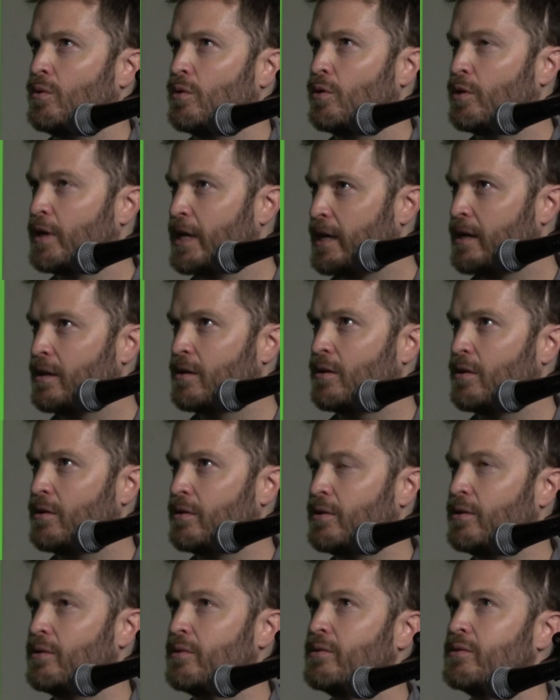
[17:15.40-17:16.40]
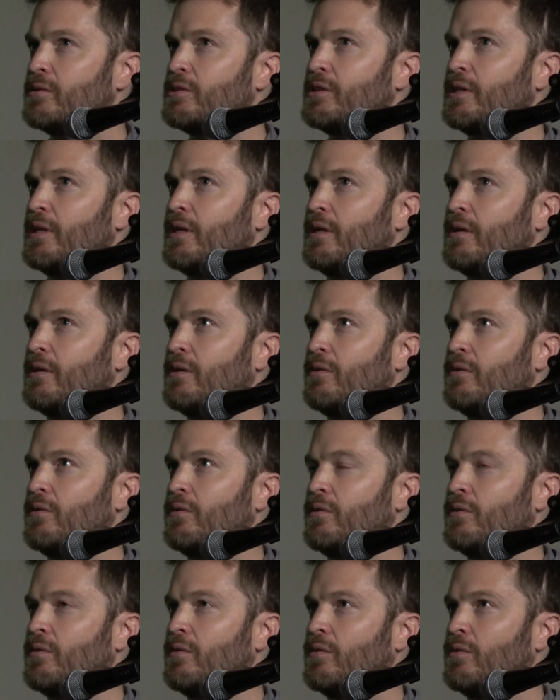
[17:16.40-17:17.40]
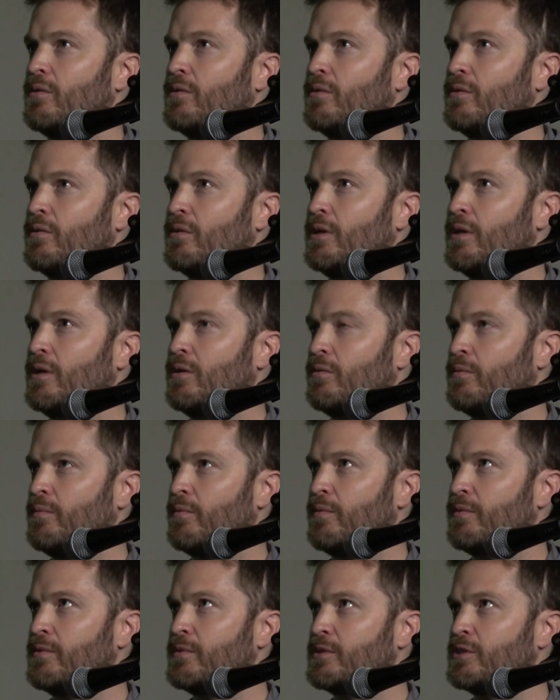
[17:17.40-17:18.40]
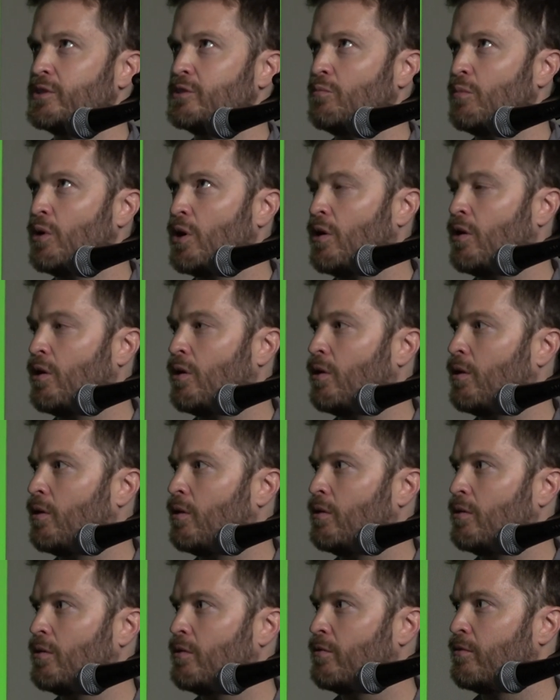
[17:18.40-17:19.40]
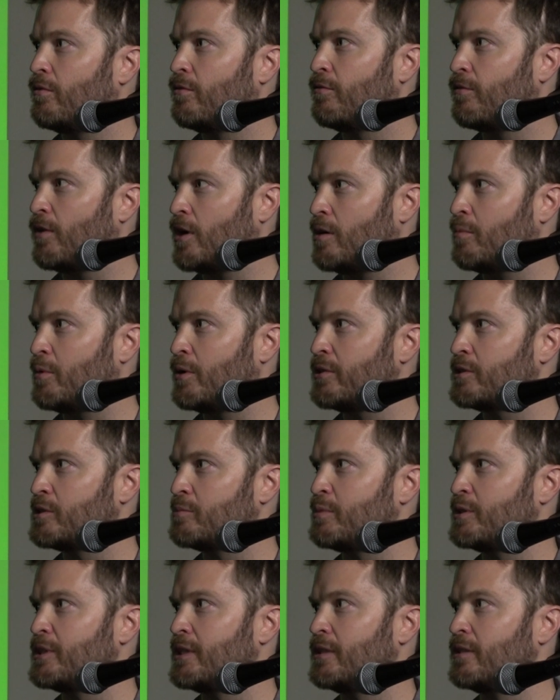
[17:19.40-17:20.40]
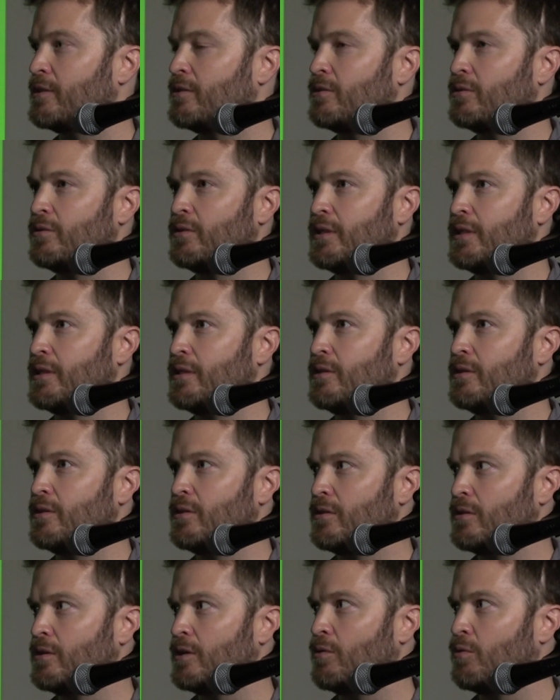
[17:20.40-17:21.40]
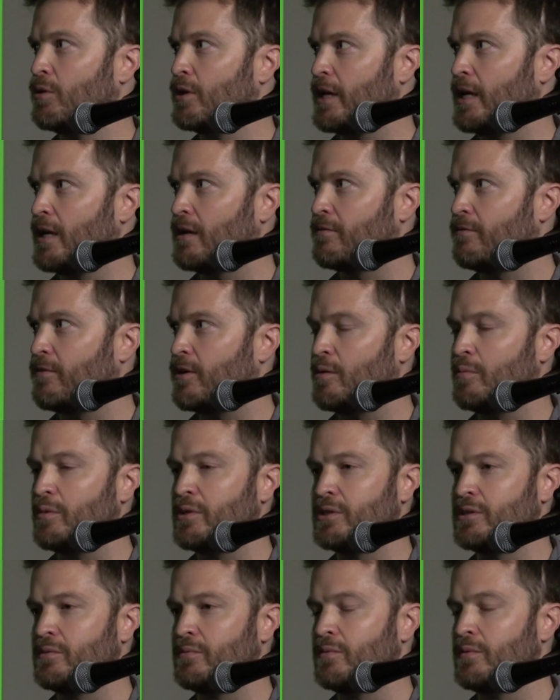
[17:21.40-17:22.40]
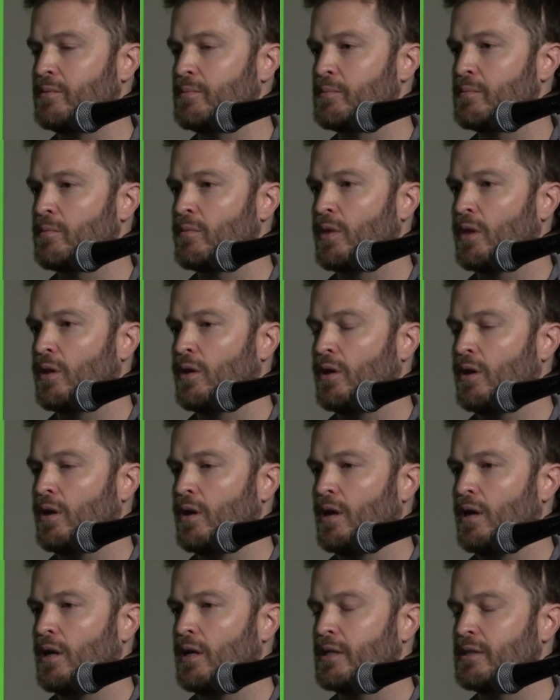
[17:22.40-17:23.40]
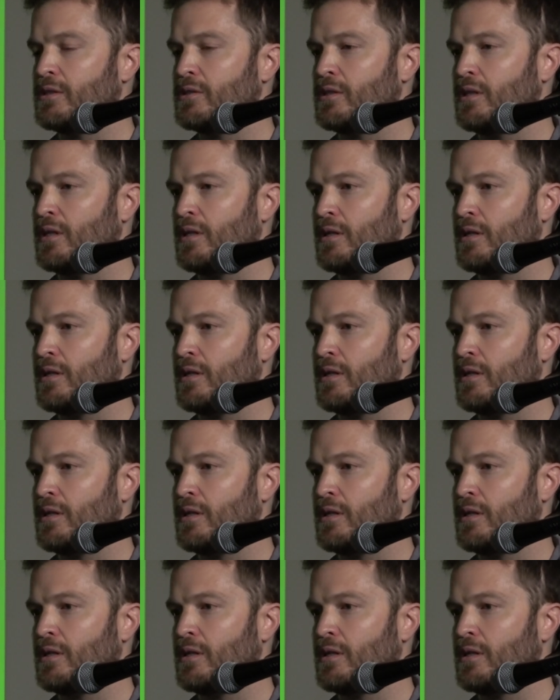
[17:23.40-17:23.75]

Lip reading: organic gardeners and, you know, small farmers, particularly, you know, organic farmers, and it's